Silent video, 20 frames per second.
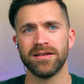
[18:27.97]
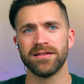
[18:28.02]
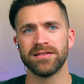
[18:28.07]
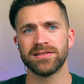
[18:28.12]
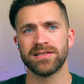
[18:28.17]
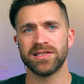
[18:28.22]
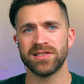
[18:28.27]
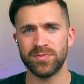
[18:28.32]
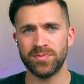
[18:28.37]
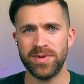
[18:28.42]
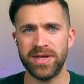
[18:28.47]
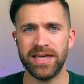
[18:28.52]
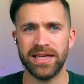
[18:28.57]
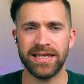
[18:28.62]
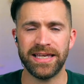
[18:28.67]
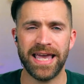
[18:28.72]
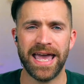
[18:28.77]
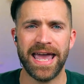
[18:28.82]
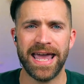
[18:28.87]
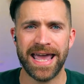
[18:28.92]
Since
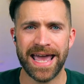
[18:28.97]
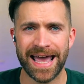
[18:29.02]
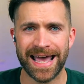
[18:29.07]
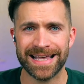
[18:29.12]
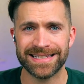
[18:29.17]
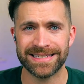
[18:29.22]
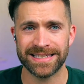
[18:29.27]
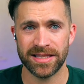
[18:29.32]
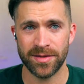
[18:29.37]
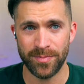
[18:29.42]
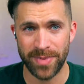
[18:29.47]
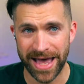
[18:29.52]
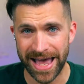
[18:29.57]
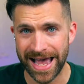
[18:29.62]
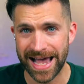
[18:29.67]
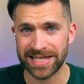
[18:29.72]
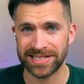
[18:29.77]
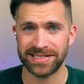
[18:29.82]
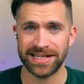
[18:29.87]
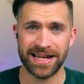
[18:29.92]
being gay has in the
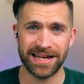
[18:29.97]
past,